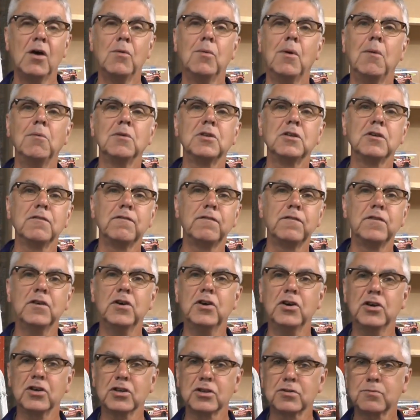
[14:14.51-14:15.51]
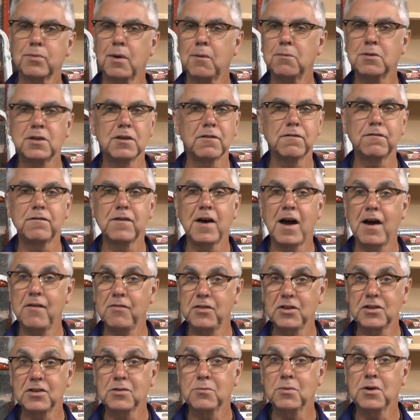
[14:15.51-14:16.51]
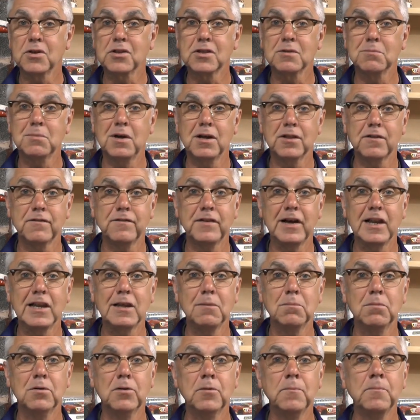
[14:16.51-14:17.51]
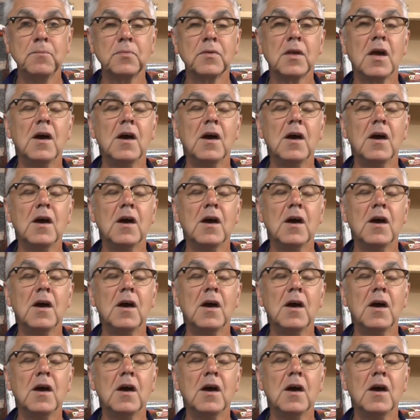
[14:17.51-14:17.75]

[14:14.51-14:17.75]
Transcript: What was your first, what was your favourite, and what's the most valuable?